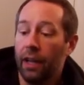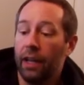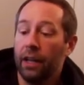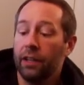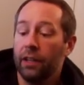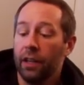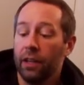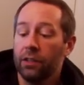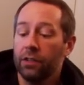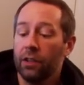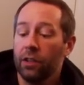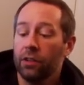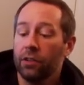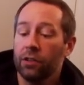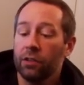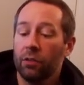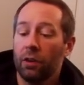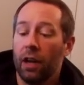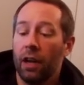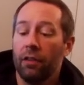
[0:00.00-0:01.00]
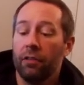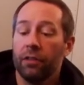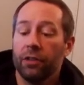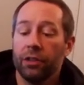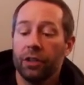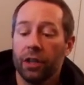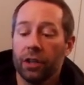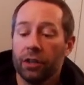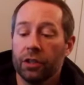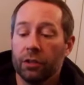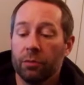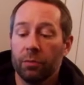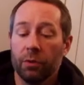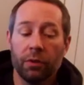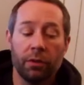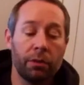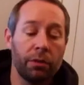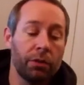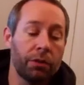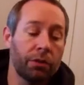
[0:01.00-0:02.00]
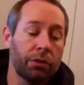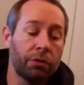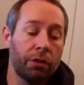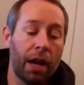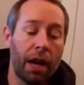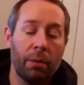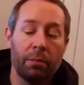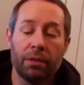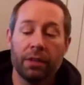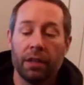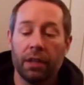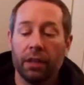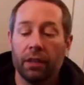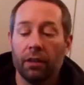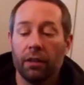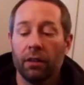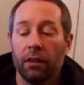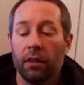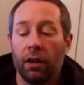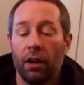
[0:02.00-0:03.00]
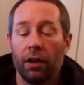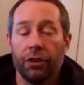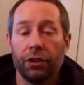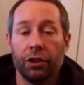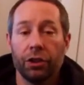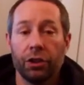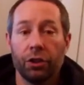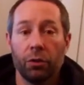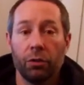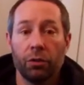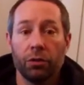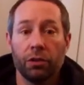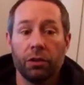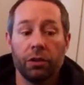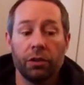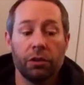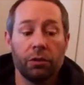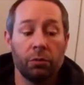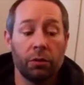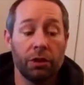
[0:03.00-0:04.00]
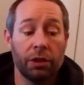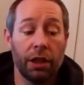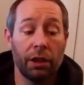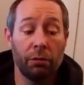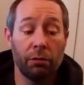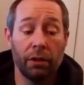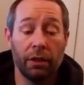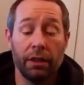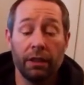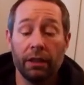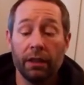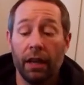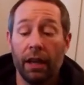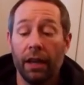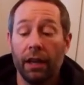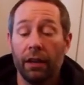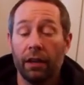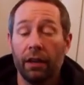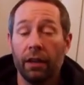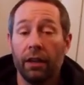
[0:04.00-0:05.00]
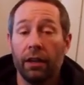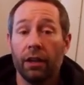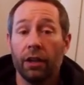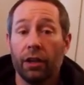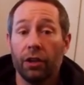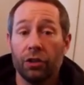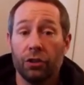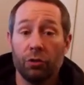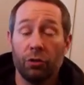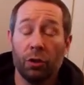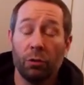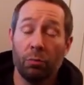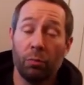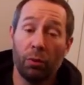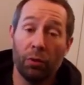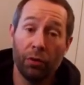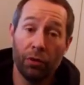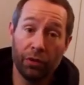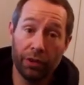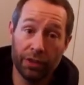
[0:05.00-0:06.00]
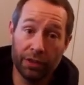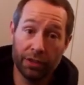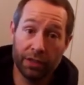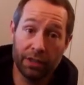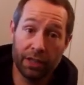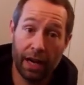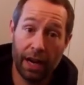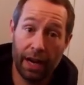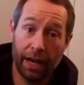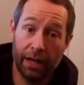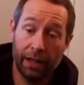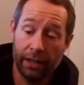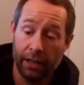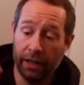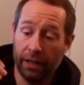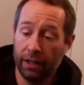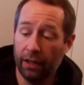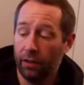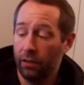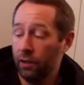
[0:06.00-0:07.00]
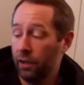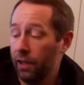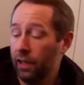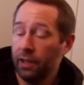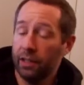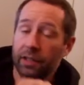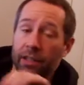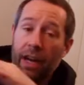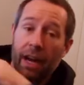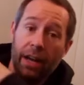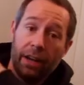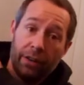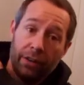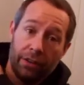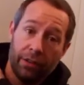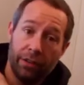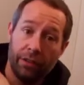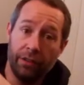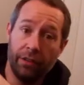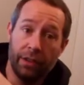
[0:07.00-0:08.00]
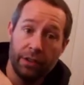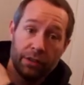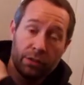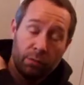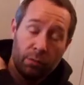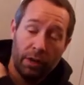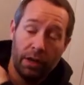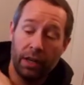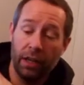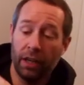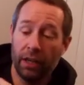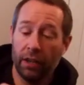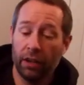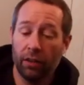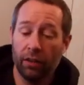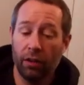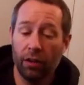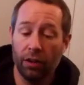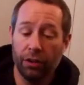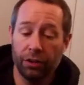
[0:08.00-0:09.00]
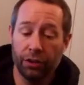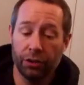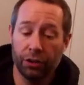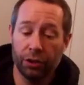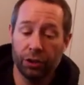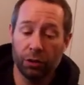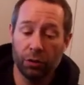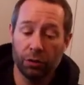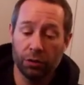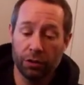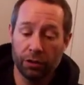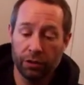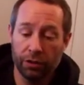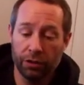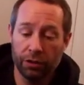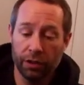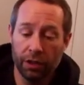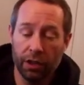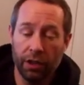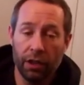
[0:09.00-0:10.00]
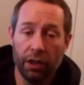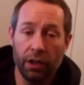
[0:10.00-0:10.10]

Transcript: It does also have adjustable straps here on the shoulders which I really like because you can pull this tight and it'll get tighter this way here on your shoulders.